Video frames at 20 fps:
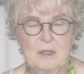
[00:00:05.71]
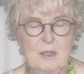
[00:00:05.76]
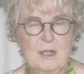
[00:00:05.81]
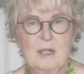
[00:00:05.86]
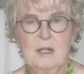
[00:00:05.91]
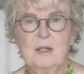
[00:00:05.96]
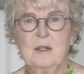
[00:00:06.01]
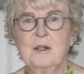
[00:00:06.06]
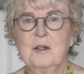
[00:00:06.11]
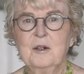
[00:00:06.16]

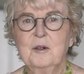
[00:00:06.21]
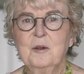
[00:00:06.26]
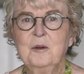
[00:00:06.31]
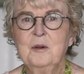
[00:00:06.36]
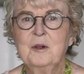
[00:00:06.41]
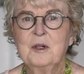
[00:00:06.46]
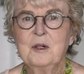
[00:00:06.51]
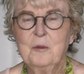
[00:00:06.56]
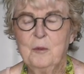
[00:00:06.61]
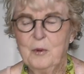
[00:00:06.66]
Hello,
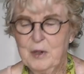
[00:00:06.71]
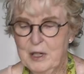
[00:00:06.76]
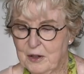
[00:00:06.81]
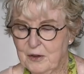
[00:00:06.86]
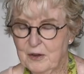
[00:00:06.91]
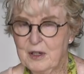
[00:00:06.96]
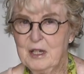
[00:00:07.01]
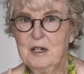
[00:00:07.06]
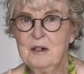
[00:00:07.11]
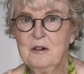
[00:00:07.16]
we
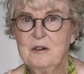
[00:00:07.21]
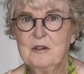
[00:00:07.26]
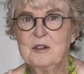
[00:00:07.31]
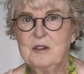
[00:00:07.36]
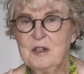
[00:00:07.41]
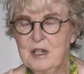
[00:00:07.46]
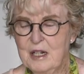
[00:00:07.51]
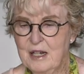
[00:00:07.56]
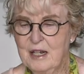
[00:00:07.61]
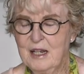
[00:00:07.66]
are here
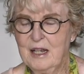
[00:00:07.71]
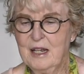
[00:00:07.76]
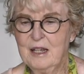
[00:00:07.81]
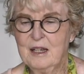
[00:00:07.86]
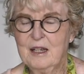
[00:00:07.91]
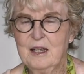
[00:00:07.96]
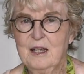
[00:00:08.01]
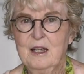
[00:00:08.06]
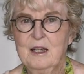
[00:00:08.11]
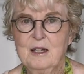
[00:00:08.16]
today
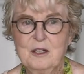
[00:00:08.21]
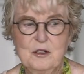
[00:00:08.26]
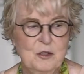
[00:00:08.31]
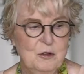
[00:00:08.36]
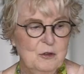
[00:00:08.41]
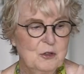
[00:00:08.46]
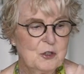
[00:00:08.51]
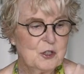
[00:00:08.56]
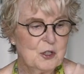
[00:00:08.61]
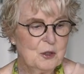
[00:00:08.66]

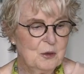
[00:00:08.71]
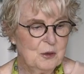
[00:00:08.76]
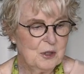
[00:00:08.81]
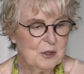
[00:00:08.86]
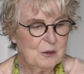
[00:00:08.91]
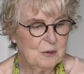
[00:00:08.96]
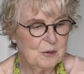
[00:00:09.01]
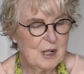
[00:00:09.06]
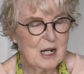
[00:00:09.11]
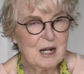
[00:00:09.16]
to show
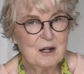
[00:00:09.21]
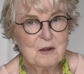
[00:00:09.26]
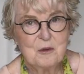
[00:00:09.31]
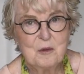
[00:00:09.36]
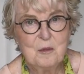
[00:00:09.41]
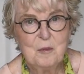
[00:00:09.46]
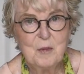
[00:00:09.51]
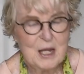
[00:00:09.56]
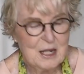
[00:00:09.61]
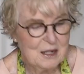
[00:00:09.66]
you how
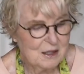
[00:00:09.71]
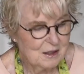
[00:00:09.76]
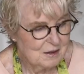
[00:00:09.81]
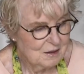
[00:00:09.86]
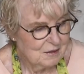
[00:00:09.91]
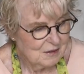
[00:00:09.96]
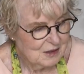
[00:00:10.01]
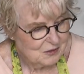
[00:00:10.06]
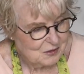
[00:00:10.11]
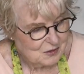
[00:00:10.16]
to
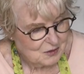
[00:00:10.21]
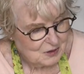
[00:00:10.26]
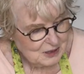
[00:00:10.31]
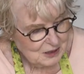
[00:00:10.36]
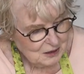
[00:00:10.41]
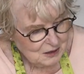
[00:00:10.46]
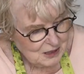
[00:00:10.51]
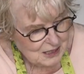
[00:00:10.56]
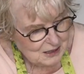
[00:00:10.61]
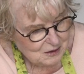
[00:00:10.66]
make this
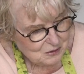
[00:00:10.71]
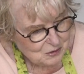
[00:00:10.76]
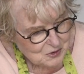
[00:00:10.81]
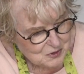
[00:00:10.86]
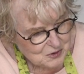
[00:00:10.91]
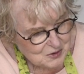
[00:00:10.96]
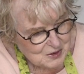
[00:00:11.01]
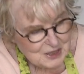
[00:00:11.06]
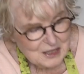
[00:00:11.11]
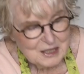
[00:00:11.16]
little
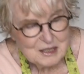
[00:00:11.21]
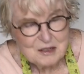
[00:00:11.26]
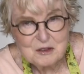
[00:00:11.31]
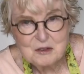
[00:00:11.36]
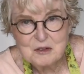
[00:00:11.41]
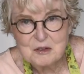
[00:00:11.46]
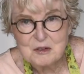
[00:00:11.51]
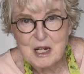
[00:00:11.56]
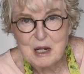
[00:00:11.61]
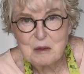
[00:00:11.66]
house
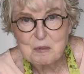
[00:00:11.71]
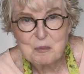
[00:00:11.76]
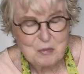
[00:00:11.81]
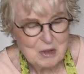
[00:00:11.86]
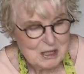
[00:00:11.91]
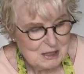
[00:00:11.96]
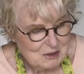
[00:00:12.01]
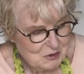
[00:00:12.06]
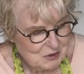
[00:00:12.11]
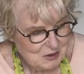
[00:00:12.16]
step
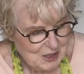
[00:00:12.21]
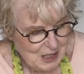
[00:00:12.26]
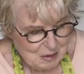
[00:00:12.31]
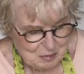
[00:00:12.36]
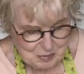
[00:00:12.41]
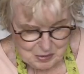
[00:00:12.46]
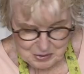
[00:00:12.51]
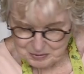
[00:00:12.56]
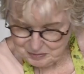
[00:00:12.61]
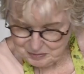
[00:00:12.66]
by step.